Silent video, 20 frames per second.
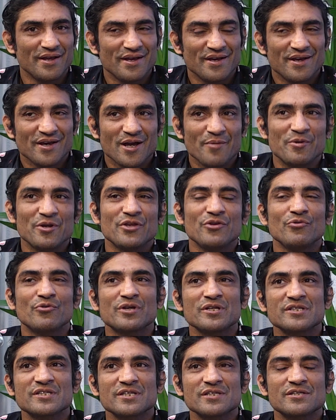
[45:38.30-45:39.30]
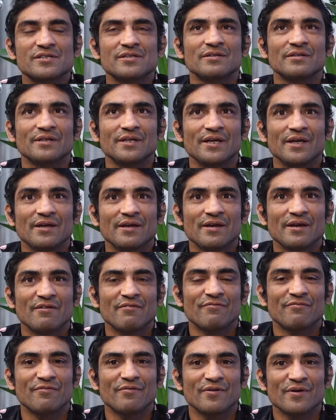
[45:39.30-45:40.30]
I mean, you consistently have
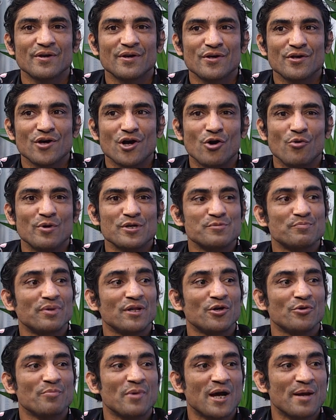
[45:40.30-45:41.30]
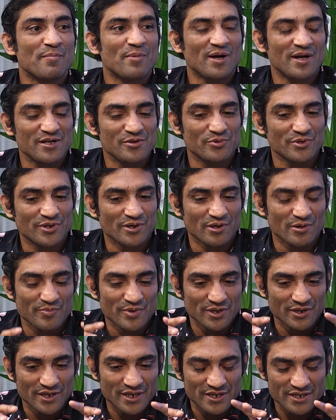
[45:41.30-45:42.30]
always blown my mind with your
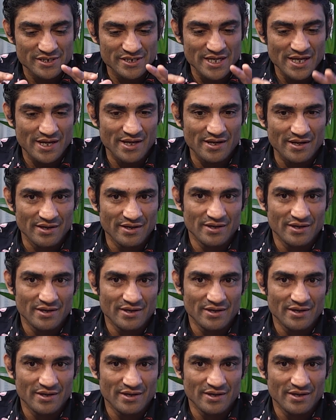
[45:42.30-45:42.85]
ability to take